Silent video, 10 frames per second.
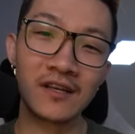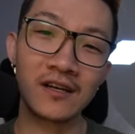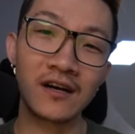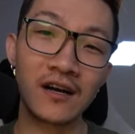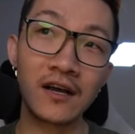
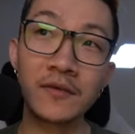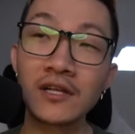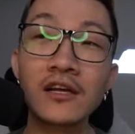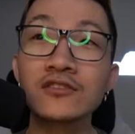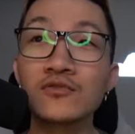I mean,
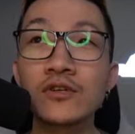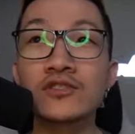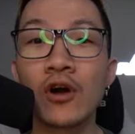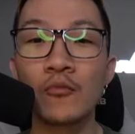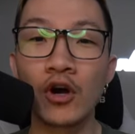Gligar's a really
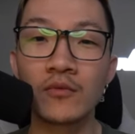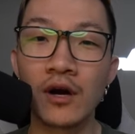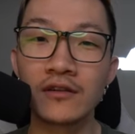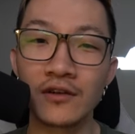strong Pokemon,